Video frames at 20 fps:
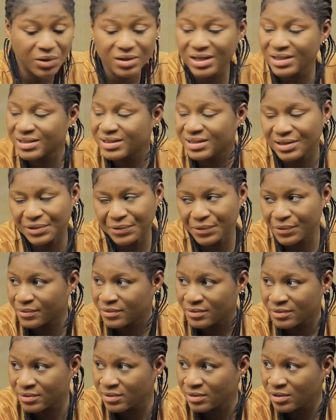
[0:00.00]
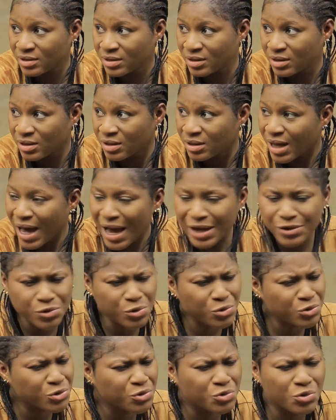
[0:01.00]
honestly, I
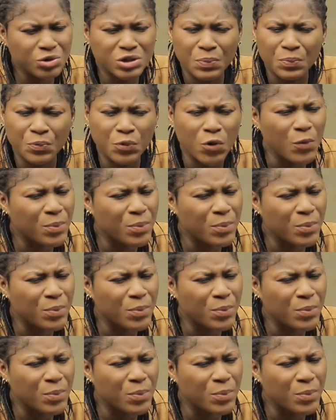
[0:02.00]
don't know the